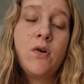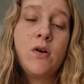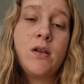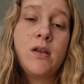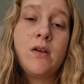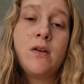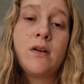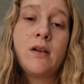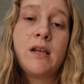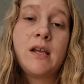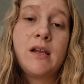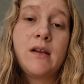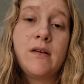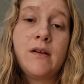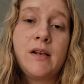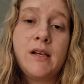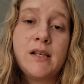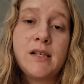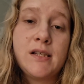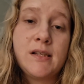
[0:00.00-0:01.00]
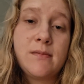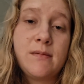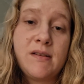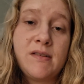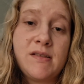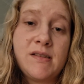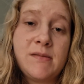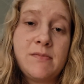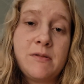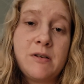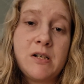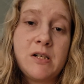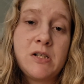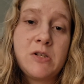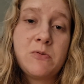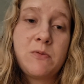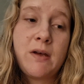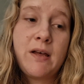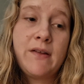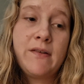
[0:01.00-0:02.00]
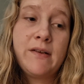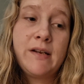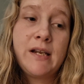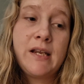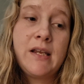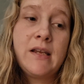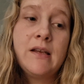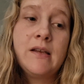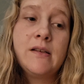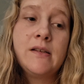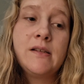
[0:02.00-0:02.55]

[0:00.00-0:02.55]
or you're curious about spirituality.